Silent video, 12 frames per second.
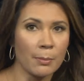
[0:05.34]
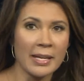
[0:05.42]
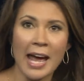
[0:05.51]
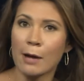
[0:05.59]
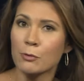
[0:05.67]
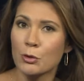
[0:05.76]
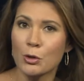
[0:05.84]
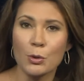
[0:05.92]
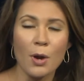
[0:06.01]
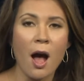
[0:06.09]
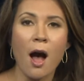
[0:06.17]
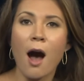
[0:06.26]
to be an afternoon
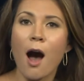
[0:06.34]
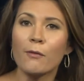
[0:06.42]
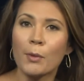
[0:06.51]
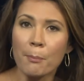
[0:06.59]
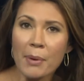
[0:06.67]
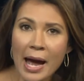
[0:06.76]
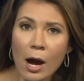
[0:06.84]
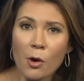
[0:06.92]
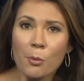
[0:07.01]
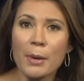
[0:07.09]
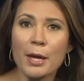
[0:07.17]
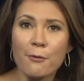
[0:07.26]
of
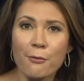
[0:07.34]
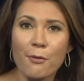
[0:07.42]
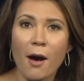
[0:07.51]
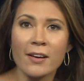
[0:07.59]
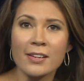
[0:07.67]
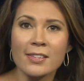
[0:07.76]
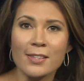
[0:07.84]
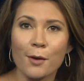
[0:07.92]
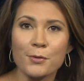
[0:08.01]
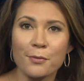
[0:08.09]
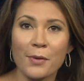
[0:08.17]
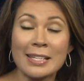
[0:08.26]
empowerment, fun,
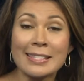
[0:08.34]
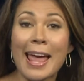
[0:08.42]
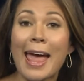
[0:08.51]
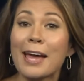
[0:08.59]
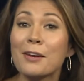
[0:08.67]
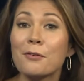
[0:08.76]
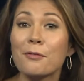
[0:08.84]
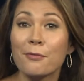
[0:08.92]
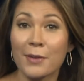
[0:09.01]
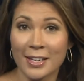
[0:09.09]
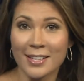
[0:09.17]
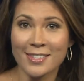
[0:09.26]
self-defense, and
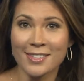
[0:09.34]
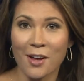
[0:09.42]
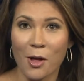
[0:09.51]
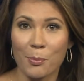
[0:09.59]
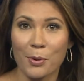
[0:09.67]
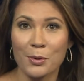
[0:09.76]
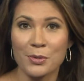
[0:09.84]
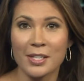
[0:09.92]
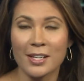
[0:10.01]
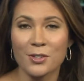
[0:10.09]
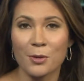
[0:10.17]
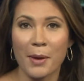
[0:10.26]
fitness. All
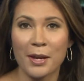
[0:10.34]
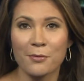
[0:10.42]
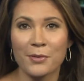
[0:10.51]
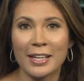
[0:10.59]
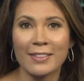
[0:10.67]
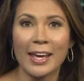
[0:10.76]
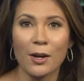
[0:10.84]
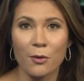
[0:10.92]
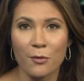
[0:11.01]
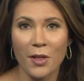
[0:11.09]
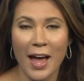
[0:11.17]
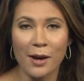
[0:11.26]
proceeds are benefiting the
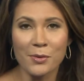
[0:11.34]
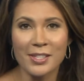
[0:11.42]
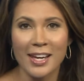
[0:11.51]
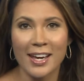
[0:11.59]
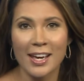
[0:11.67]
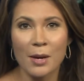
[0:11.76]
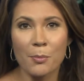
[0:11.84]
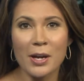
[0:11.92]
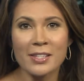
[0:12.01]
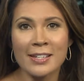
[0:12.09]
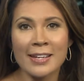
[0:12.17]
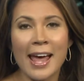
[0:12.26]
Interval House.
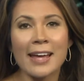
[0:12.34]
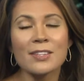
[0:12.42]
President and